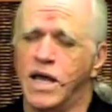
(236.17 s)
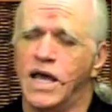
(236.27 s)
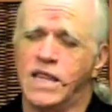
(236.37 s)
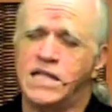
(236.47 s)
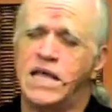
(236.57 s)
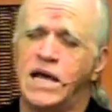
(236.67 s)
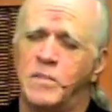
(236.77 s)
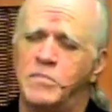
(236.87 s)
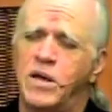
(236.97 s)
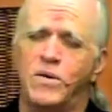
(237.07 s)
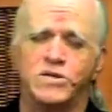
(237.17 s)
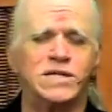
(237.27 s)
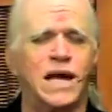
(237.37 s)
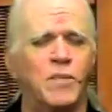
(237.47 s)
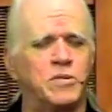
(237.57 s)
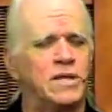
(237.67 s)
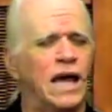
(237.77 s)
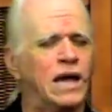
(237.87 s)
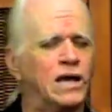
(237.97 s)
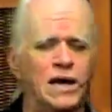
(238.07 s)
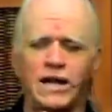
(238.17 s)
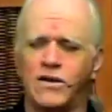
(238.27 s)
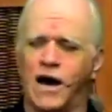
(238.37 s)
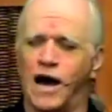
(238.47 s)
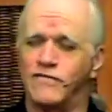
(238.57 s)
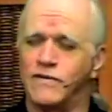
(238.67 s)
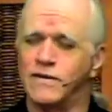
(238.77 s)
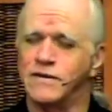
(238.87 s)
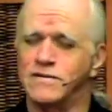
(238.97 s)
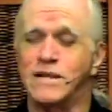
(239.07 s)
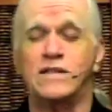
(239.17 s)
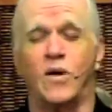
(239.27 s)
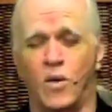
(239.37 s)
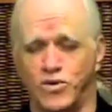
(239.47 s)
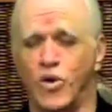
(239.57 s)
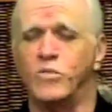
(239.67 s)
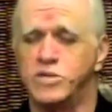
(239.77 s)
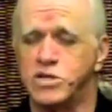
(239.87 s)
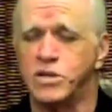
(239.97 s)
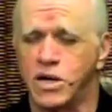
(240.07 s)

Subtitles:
and they take a big old scalpel and they cut it off. Not the whole toe, but just to